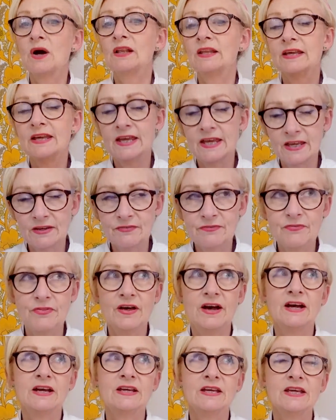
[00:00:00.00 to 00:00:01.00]
well, if
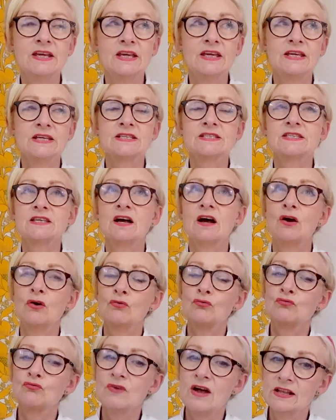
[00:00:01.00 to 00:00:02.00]
that is
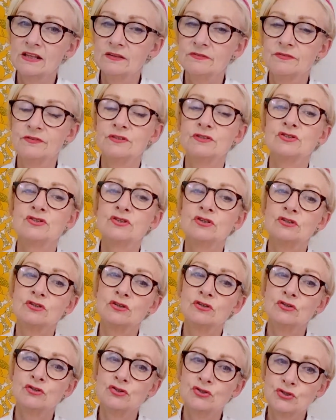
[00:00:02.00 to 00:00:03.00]
relevant
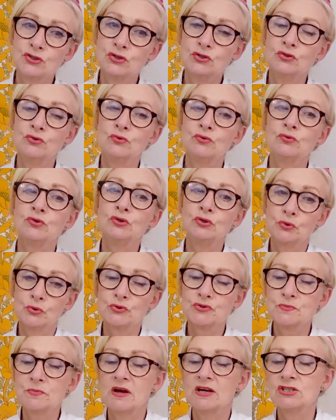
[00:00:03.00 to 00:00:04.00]
to
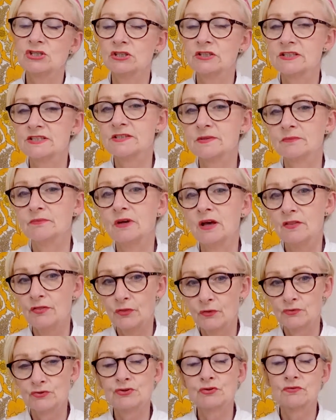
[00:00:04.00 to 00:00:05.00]
your specialism and
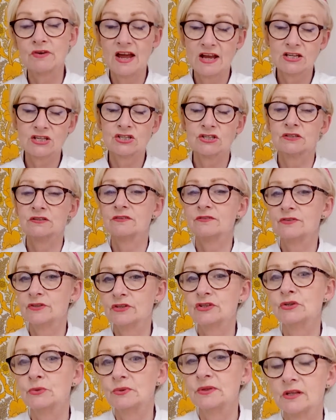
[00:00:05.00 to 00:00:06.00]
the direction
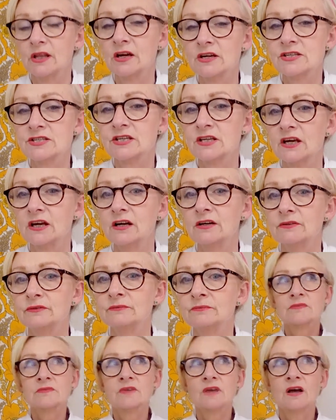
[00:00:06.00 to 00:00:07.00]
that you would like to go.
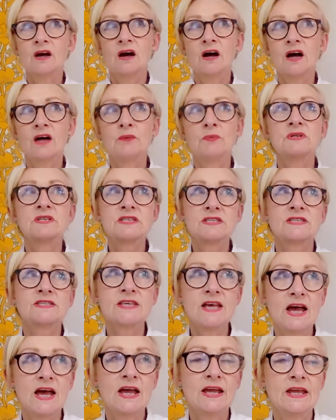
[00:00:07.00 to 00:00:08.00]
I would
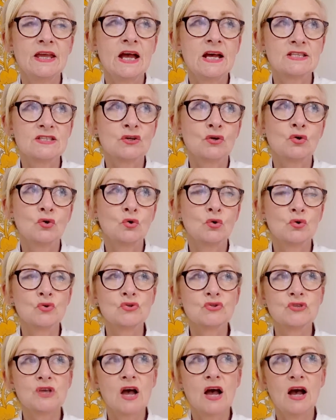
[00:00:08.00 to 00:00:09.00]
say, as a
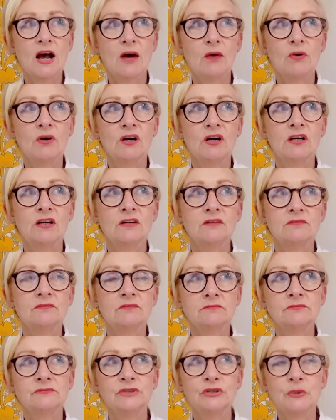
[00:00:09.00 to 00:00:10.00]
course, our
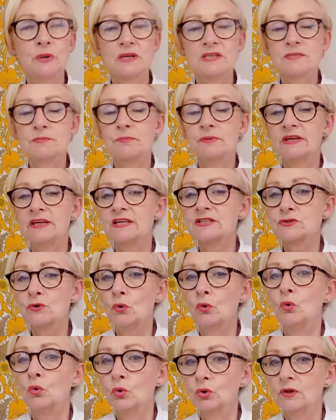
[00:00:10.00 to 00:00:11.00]
USP is
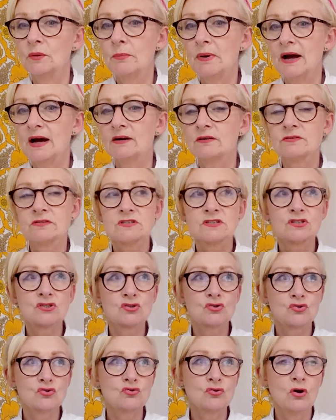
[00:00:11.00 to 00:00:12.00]
all about
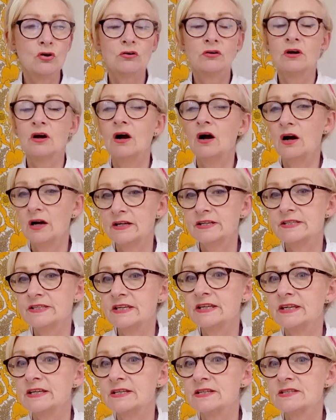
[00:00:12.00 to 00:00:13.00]
strong
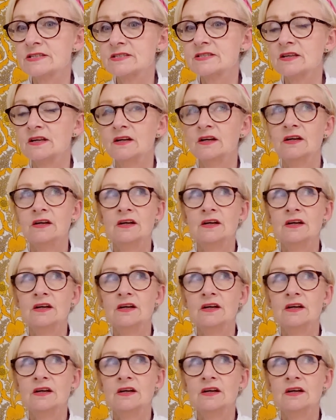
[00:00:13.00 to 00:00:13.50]
ideas,